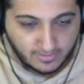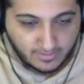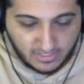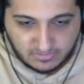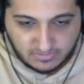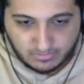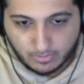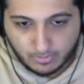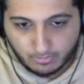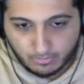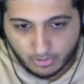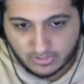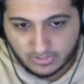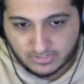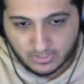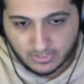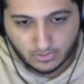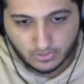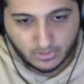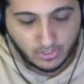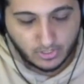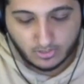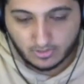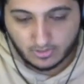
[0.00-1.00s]
these people are
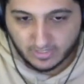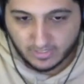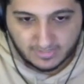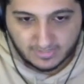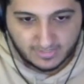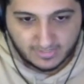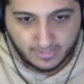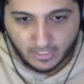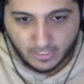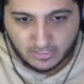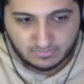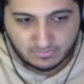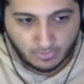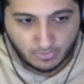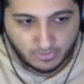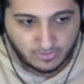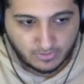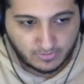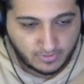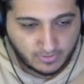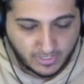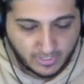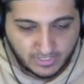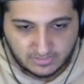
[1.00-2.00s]
still here like the next month
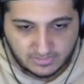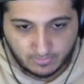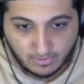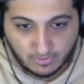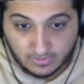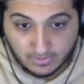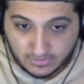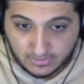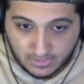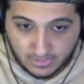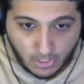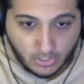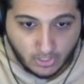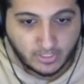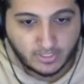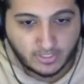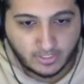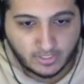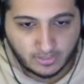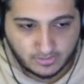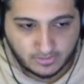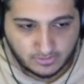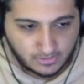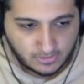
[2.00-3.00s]
and the next month,
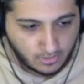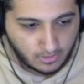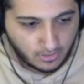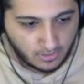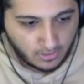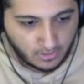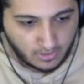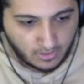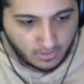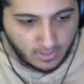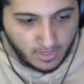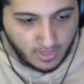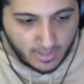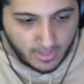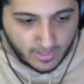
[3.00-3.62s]
talking uh,